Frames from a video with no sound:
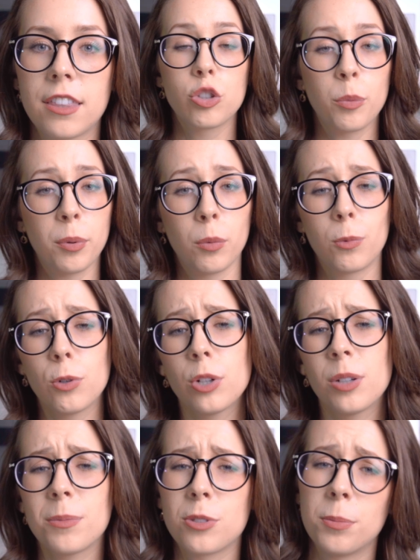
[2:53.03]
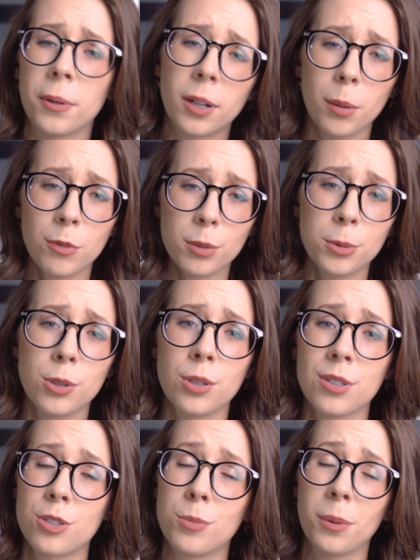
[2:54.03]
Super warm, super
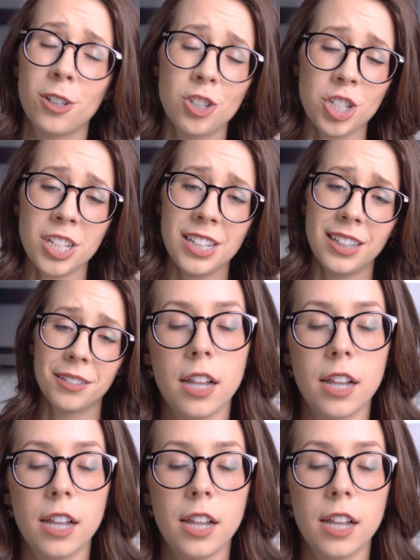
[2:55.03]
comfortable, super chic.